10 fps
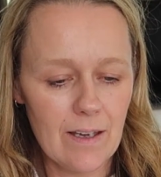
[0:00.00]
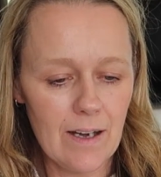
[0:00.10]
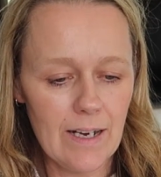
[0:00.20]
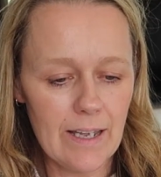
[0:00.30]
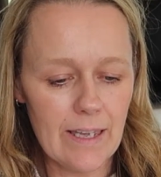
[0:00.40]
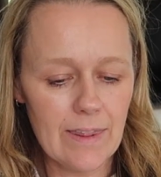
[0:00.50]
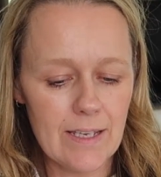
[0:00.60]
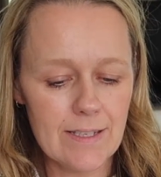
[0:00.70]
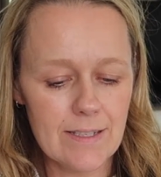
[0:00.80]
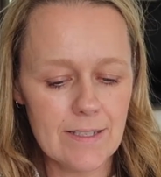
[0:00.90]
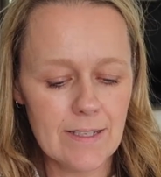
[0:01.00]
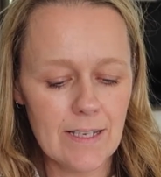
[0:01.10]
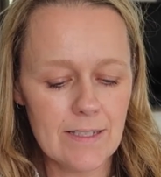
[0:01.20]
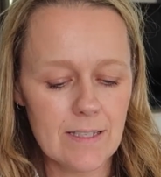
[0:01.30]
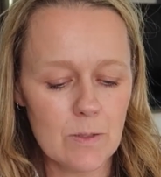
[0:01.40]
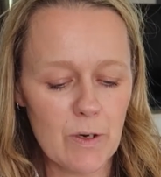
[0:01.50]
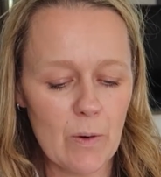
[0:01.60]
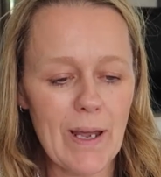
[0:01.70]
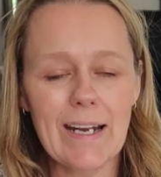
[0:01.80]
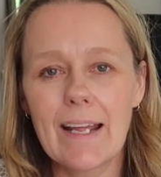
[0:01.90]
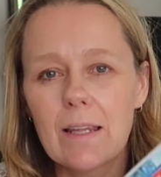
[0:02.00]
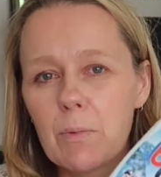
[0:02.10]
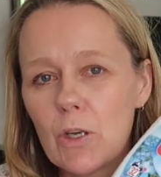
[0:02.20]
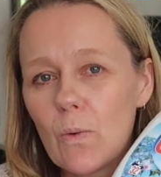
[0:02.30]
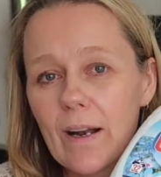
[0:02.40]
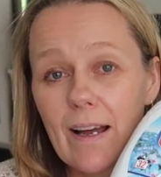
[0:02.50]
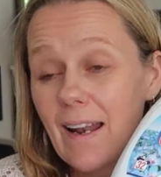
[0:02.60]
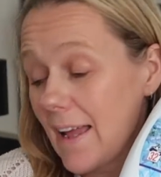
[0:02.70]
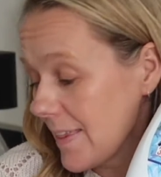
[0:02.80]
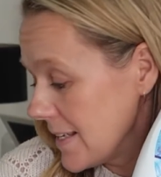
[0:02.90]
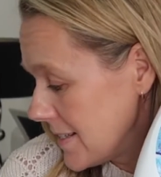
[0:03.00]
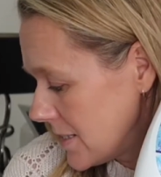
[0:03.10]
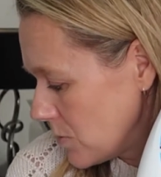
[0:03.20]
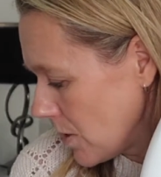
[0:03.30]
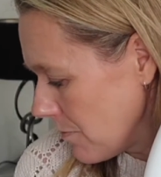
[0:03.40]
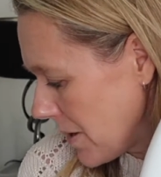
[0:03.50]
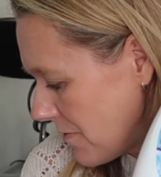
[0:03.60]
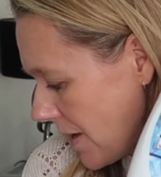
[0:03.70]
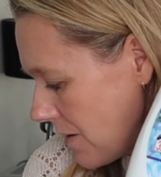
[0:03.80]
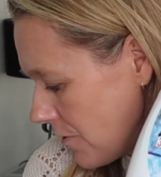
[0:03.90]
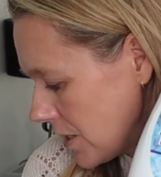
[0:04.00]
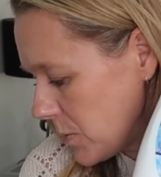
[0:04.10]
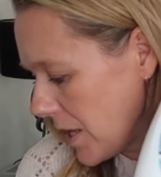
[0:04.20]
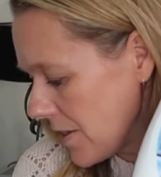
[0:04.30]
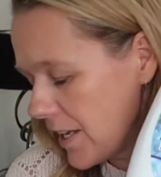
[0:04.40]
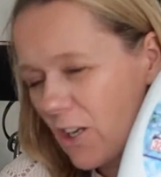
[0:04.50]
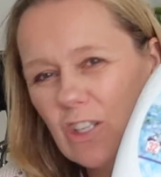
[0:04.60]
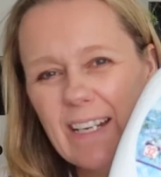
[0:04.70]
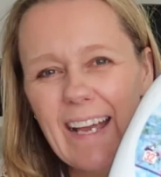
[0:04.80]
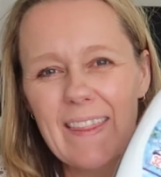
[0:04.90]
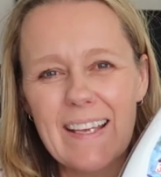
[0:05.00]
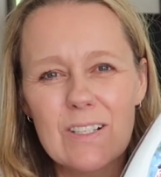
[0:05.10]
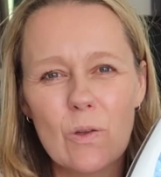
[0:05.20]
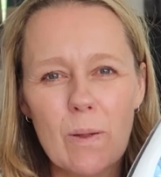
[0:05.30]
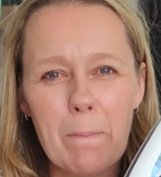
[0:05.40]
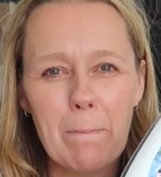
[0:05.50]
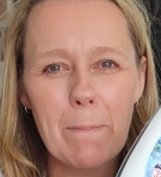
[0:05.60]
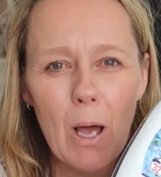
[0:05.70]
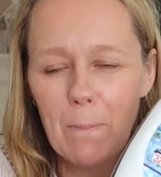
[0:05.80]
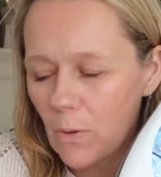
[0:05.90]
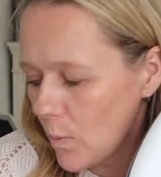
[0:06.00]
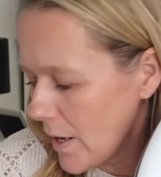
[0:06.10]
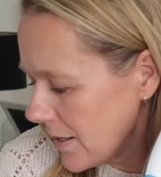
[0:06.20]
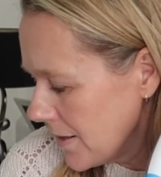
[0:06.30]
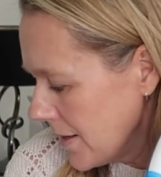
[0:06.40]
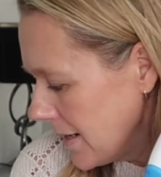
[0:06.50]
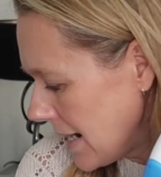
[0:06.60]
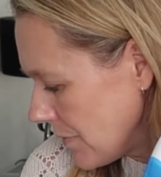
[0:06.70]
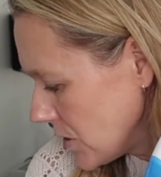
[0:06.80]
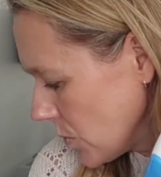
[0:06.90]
I like this, is the Spring Awakening, the blue one. I like this. This is one of my favourites. We either usually get this or the purple one, lavender